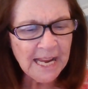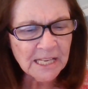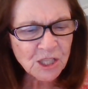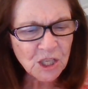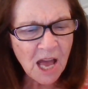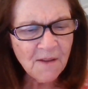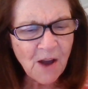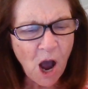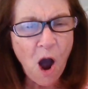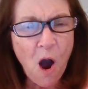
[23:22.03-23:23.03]
His love
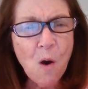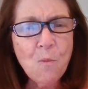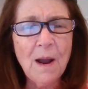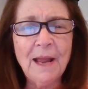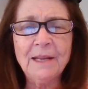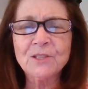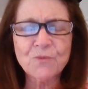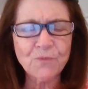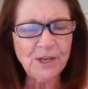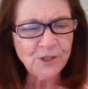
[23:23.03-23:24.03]

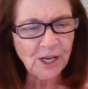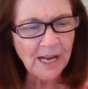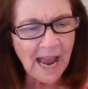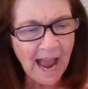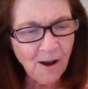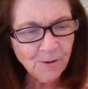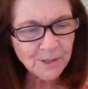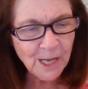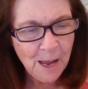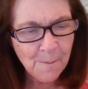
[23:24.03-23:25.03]
always reaching
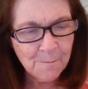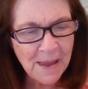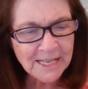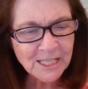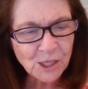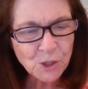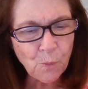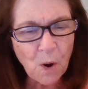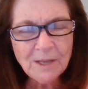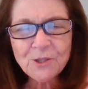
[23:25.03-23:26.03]
out makes us
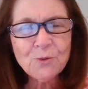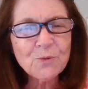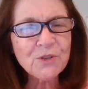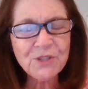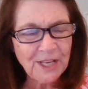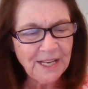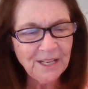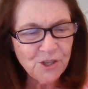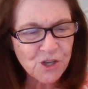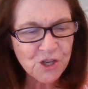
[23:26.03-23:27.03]
want to
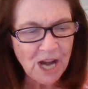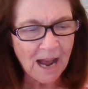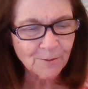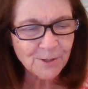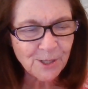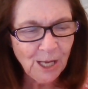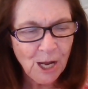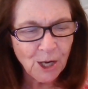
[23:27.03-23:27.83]
sing and shout.